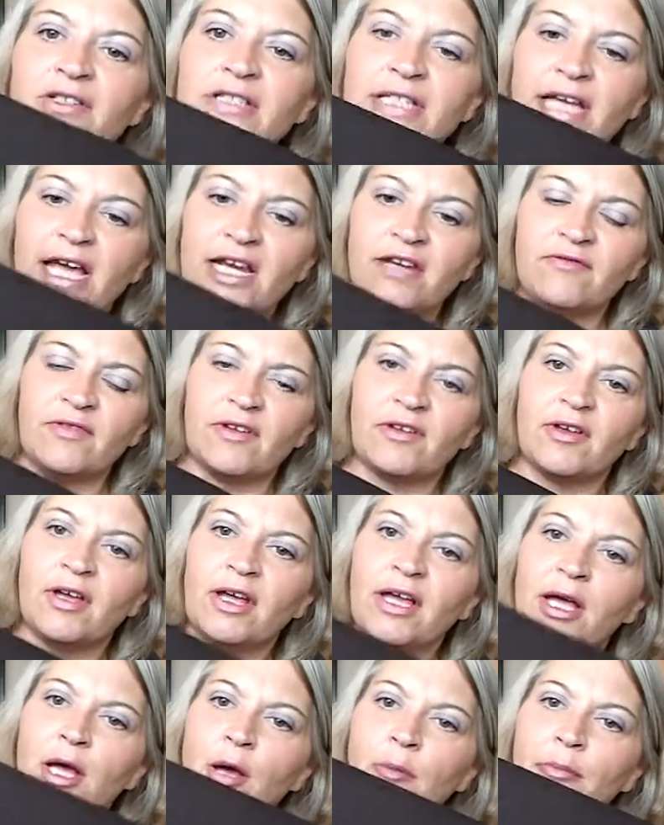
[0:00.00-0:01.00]
It's kind of a
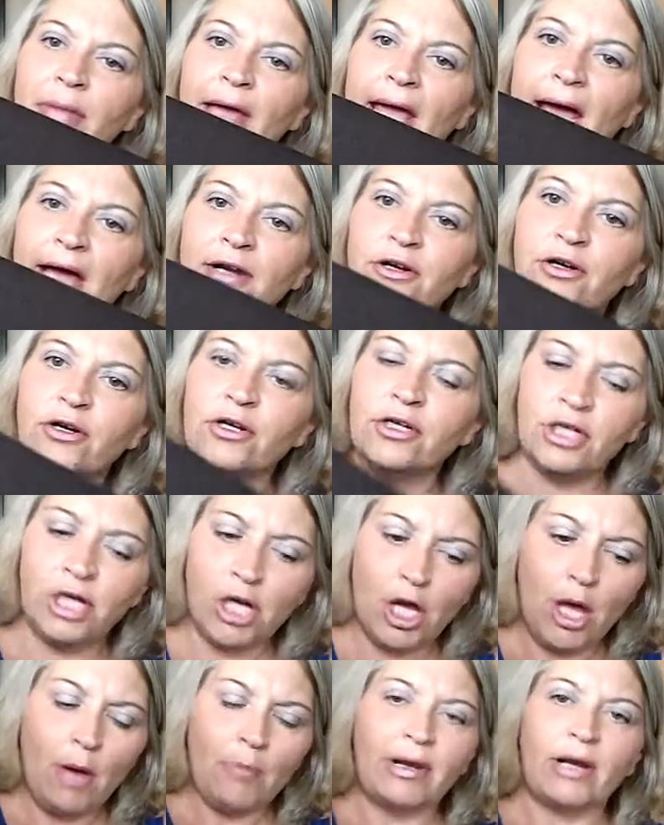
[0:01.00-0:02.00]
pattern.
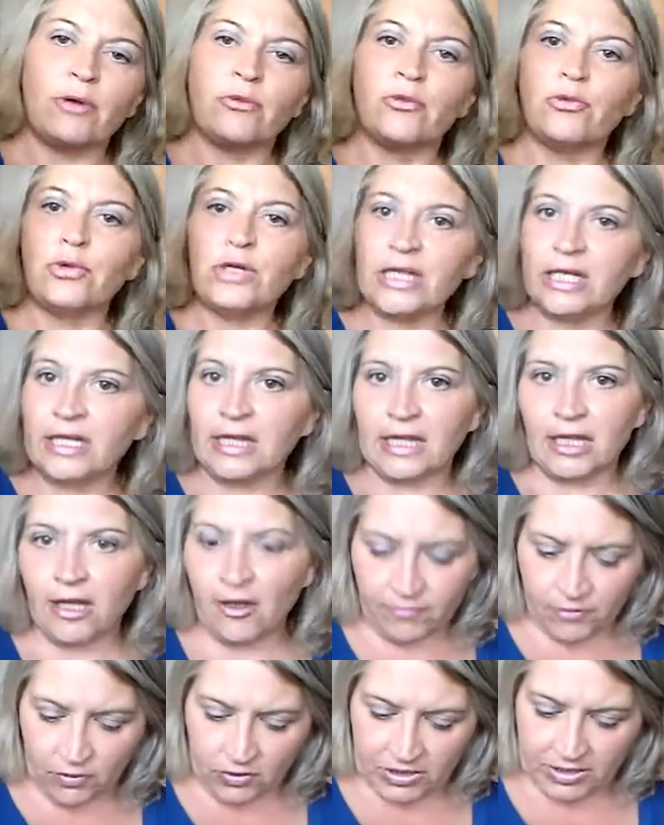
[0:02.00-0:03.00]
But I really
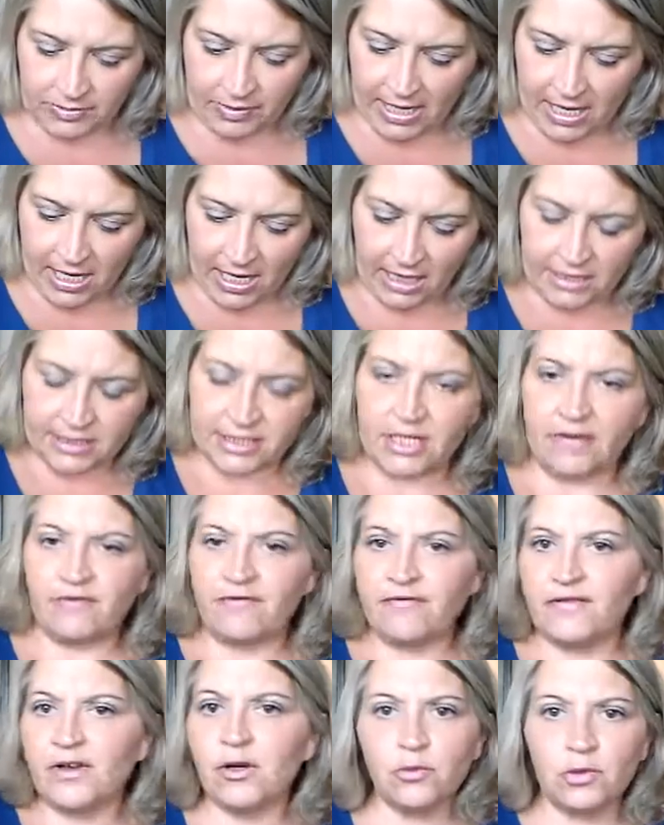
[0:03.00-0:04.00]
love those pants. They
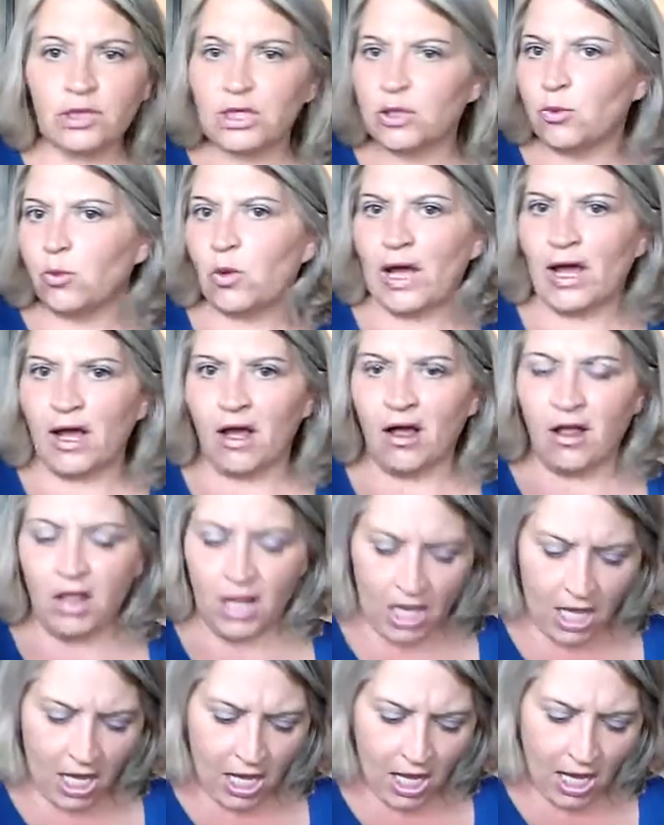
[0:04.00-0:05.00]
fit really well.
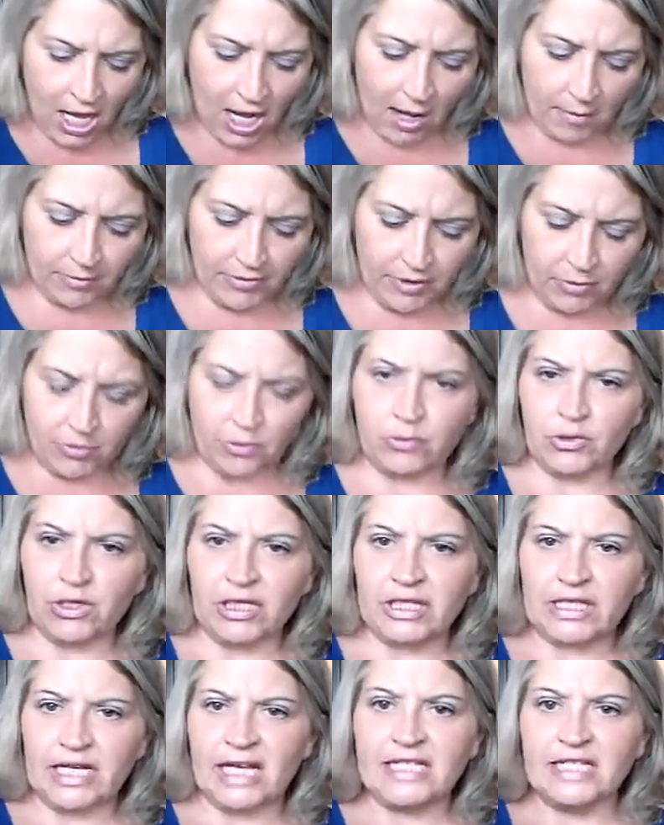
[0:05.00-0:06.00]
They were
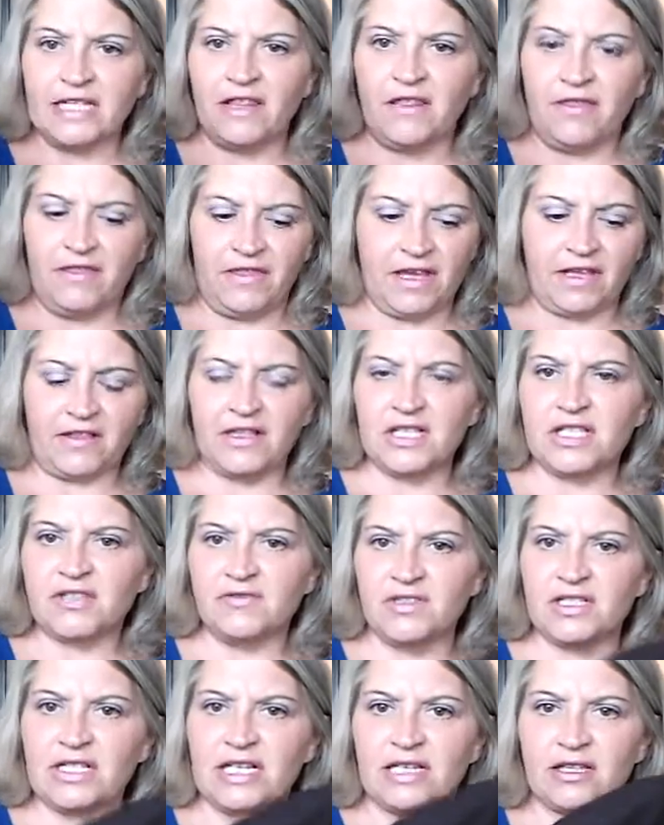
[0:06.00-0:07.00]
really nice and thick. This
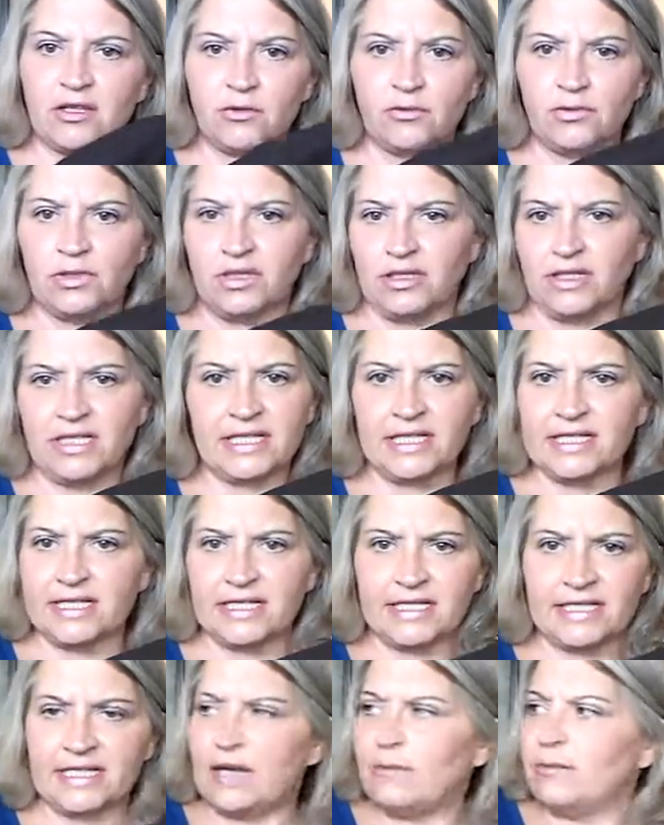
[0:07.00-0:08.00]
feels like this is
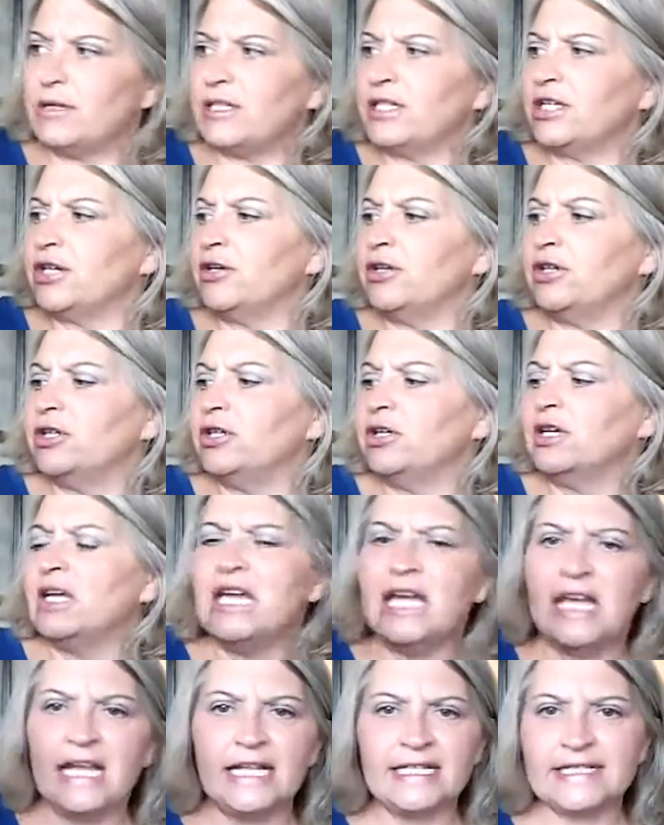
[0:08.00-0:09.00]
the same material.
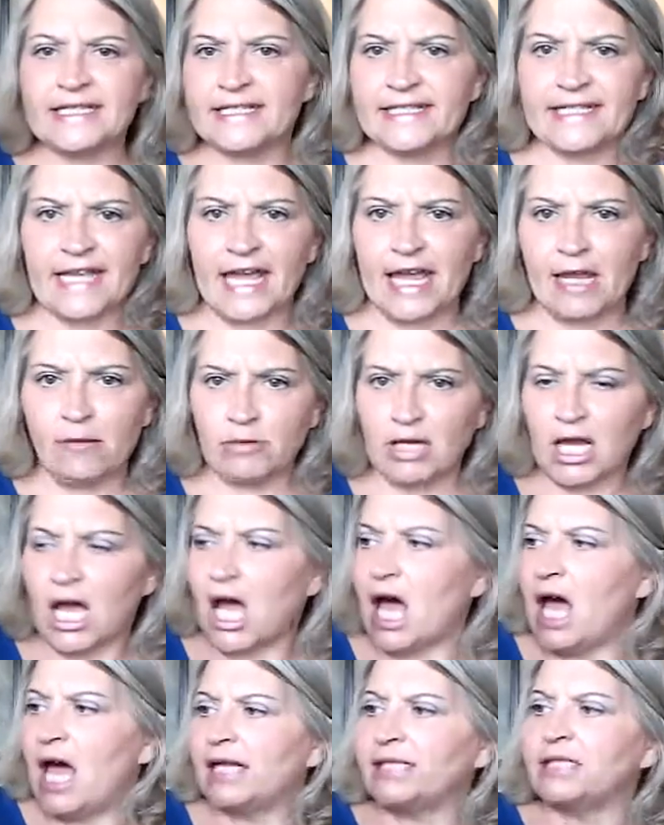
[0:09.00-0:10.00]
It's the same
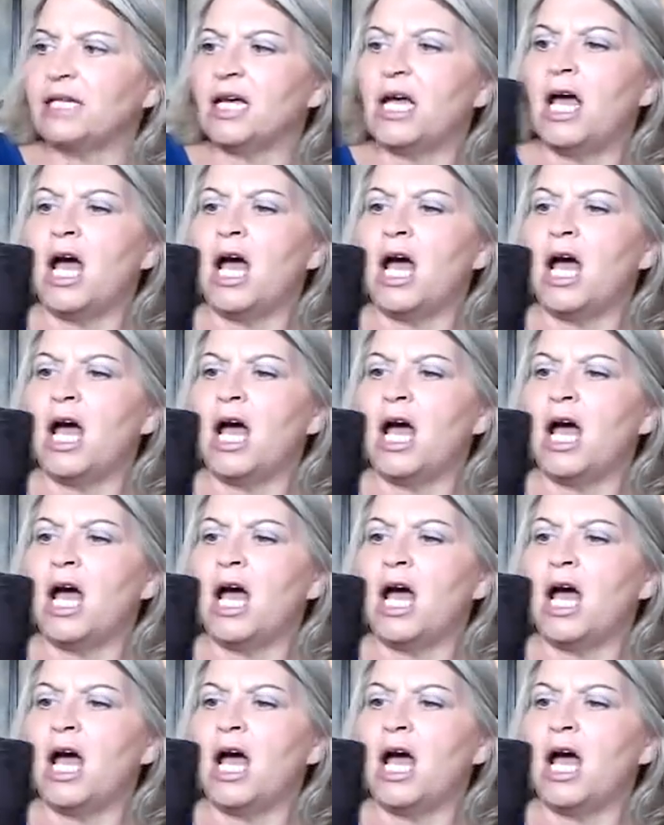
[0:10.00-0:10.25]
cut.